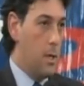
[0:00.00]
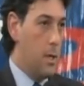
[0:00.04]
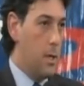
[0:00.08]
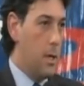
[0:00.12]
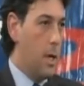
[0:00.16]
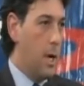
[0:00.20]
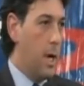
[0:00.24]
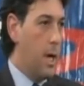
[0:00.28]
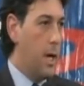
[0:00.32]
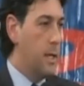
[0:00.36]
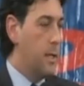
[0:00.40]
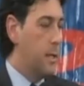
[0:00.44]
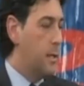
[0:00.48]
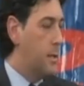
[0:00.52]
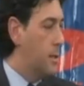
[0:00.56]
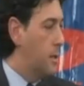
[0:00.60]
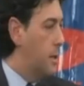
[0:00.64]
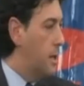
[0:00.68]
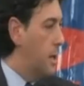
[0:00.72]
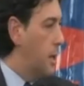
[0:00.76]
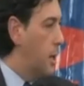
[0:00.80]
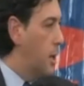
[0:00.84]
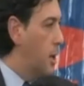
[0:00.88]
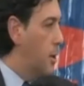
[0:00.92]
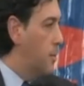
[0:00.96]
No, I,
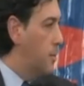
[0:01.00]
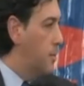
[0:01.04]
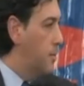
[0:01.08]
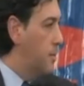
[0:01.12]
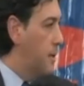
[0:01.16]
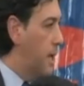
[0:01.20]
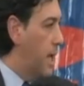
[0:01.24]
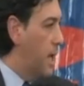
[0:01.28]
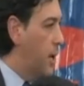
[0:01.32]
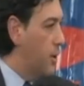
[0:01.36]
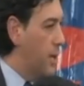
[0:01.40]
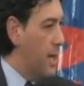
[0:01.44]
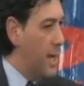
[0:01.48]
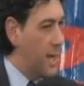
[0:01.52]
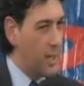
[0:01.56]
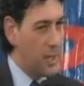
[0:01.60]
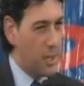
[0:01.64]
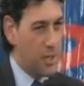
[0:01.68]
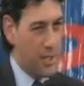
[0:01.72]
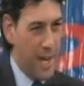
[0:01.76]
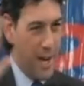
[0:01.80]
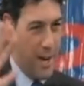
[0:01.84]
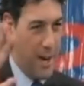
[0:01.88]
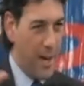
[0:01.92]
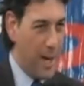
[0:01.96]
uh, I don't like
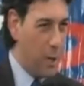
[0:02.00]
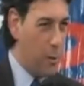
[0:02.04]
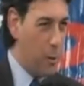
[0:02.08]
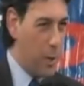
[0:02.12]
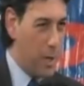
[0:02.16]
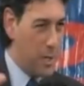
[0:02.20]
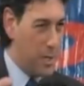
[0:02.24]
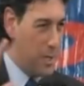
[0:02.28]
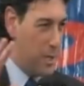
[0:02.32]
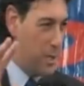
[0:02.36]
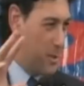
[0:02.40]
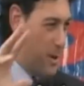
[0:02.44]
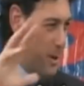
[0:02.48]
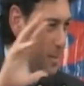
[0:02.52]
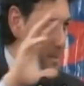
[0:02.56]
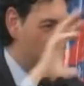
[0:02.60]
shout-out questions when